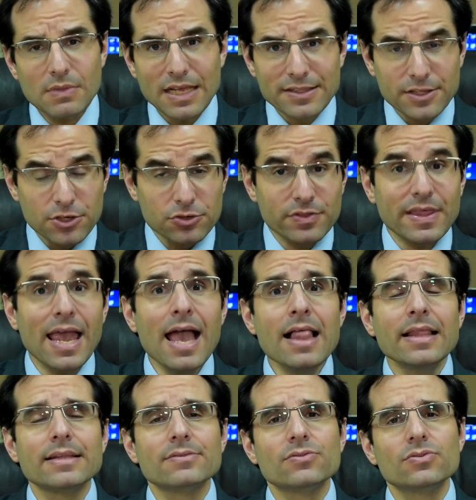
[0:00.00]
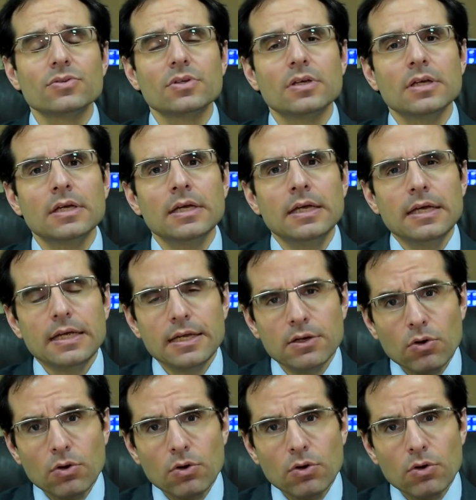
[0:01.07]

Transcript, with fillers: their talent in